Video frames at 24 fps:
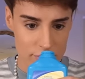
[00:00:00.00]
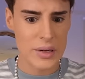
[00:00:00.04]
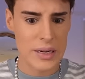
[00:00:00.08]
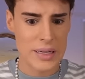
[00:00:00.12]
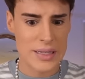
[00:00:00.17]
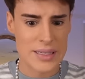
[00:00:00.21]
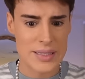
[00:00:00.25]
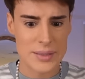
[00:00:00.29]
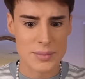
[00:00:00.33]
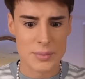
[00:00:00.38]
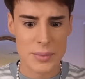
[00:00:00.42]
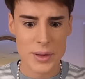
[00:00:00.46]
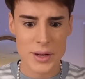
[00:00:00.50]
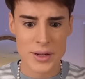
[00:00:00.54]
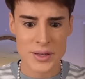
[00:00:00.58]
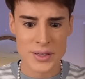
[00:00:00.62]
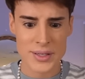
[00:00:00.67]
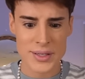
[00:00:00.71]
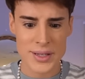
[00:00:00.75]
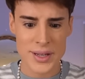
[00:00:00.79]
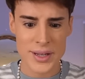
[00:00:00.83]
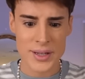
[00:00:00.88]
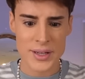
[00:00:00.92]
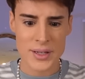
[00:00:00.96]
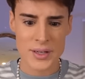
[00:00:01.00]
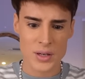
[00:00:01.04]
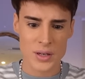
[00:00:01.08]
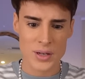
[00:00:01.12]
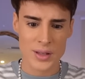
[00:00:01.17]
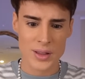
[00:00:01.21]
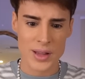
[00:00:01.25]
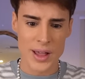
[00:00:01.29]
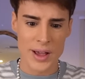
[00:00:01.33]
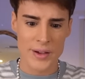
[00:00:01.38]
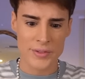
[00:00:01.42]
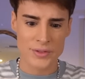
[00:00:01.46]
It smells like
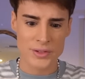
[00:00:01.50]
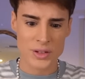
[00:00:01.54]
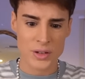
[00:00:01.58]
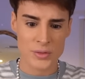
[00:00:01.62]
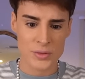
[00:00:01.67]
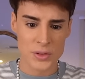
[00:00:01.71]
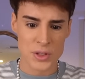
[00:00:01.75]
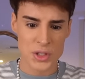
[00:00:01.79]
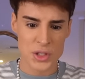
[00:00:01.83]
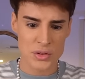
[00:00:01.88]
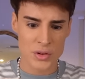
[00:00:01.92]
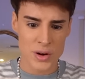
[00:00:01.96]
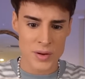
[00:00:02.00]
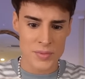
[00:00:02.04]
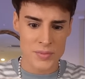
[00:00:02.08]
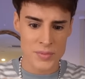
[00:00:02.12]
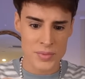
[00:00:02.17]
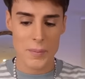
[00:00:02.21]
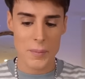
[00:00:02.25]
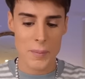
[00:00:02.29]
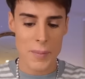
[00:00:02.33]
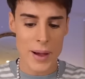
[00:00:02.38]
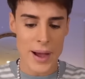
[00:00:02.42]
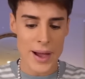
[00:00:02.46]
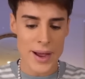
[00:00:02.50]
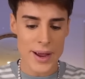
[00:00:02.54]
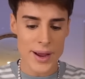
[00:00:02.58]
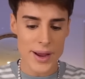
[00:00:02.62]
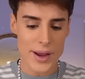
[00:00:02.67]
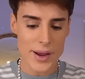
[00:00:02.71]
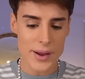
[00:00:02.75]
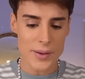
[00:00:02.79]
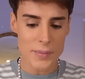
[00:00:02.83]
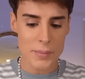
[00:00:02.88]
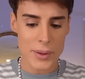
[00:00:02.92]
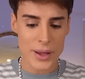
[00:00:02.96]
leftover shrimp.
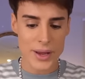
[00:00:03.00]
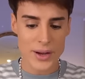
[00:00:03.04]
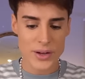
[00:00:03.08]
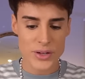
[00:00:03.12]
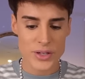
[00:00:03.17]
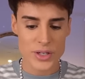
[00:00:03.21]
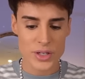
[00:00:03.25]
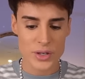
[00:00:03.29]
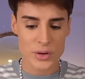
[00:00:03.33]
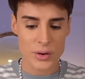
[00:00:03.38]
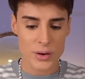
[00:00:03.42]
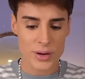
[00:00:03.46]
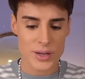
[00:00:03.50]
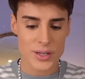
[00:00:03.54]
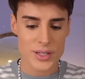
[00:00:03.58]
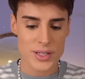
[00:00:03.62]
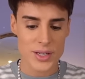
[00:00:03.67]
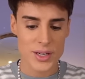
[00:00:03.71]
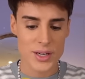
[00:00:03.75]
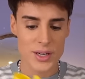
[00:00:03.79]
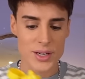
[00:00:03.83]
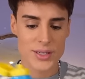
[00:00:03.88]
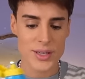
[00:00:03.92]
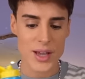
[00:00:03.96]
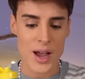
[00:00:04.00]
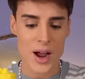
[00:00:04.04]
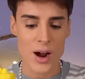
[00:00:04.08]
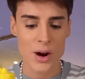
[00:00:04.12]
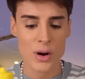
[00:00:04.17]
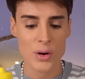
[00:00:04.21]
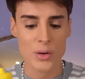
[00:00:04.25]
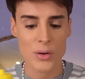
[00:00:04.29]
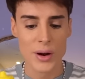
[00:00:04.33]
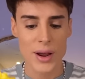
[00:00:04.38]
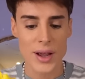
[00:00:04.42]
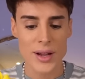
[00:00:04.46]
My biggest question is,
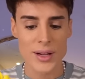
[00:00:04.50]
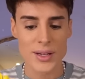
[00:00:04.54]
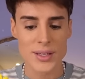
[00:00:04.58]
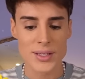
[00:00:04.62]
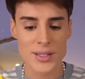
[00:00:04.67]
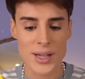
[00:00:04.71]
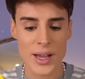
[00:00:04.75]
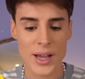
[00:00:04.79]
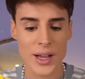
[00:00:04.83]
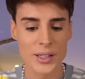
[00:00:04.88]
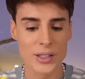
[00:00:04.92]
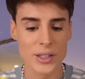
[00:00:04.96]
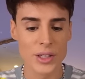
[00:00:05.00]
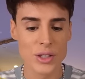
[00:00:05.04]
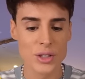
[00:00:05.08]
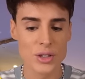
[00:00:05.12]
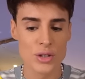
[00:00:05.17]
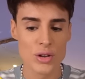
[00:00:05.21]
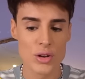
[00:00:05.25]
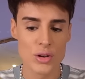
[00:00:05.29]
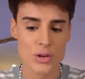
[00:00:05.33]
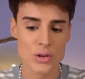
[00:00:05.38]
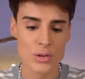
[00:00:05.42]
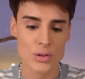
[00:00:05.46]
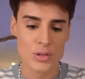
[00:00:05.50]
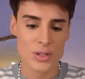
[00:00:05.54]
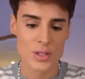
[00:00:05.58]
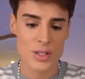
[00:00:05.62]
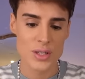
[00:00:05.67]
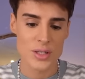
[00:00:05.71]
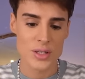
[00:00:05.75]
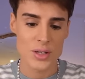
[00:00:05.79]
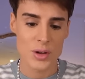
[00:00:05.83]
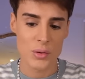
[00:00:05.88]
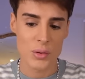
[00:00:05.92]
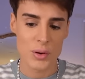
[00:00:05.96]
how exactly do you use the
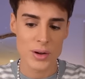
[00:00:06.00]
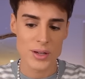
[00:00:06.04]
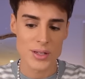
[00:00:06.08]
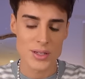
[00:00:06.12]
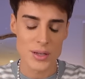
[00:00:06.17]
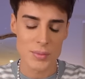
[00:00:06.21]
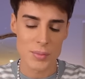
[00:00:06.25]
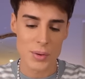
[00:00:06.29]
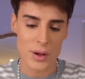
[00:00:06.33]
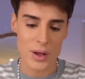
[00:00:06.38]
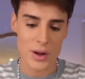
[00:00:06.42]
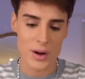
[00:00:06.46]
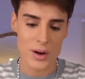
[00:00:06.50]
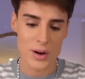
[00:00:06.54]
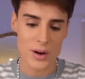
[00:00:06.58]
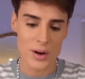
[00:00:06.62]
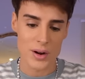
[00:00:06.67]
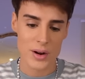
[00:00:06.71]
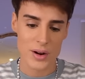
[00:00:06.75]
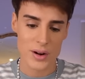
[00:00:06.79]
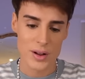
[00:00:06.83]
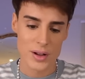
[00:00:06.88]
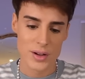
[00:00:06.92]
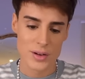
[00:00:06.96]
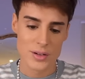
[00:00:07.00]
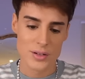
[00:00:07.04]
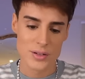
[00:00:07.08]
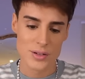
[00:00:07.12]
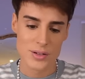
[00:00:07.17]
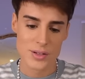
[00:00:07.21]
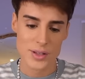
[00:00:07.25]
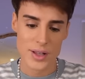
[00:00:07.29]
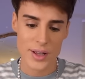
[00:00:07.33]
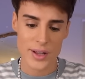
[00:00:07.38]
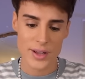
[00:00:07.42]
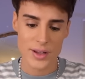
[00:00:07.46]
squeezy butter? Do
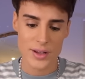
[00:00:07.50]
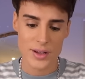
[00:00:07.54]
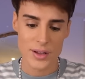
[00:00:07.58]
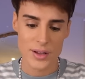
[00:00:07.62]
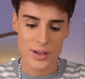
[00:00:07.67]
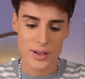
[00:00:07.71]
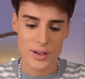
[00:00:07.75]
you like...